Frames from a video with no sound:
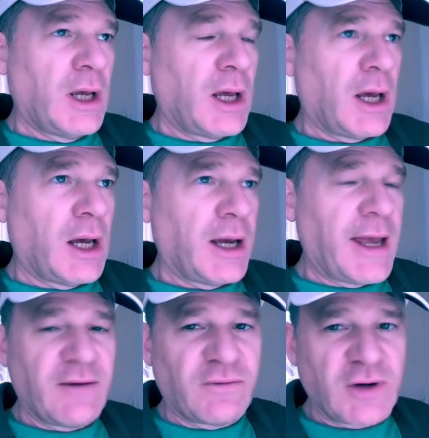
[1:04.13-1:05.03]

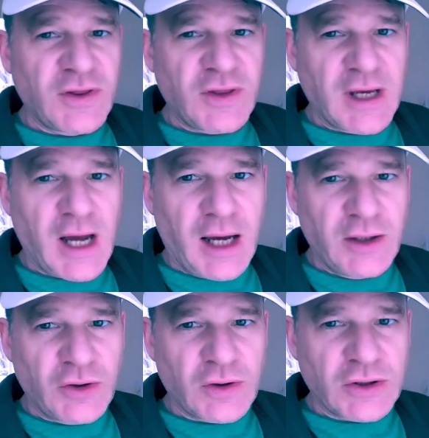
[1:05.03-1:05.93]
Everything
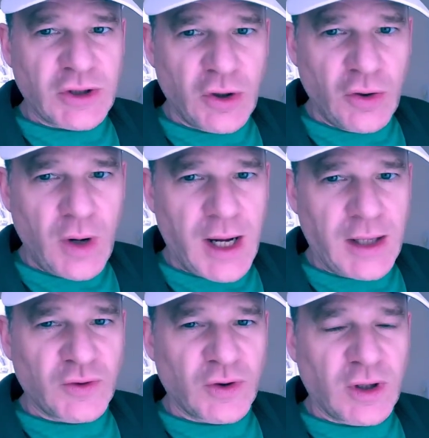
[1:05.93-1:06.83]
under
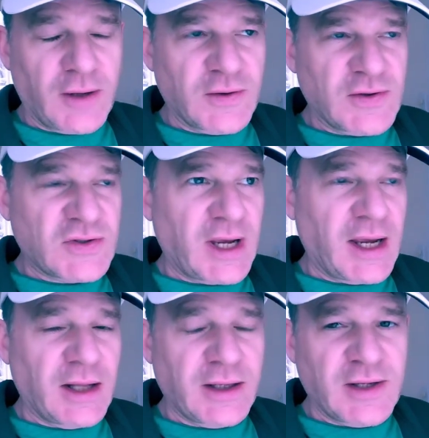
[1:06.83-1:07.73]
200 on the
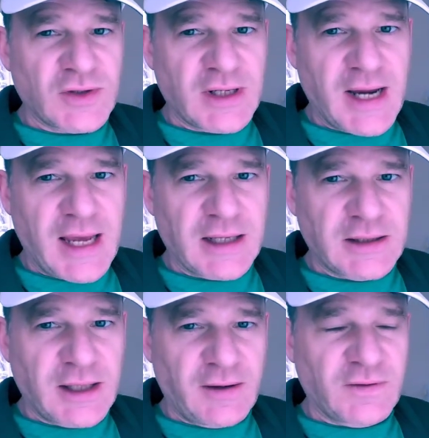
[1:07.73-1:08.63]
scale is a
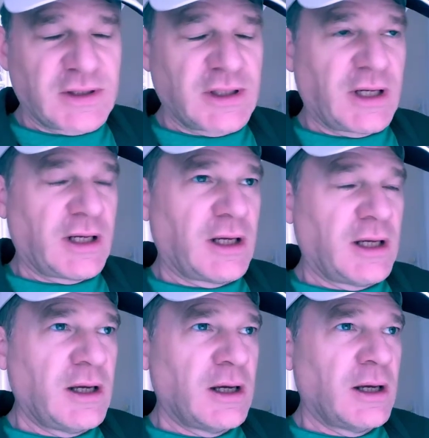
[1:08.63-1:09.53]

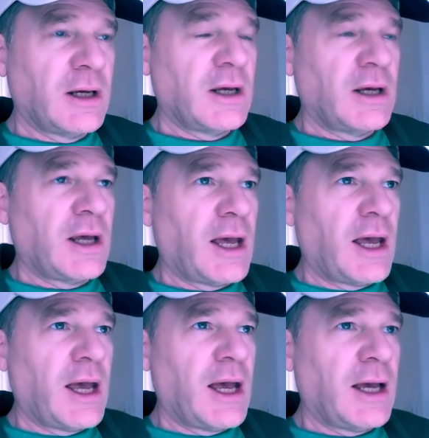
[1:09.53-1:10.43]
negativity,
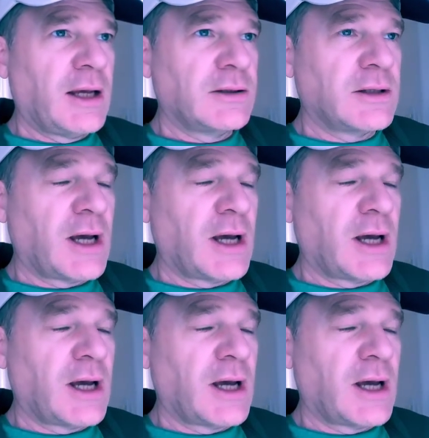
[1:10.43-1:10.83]
and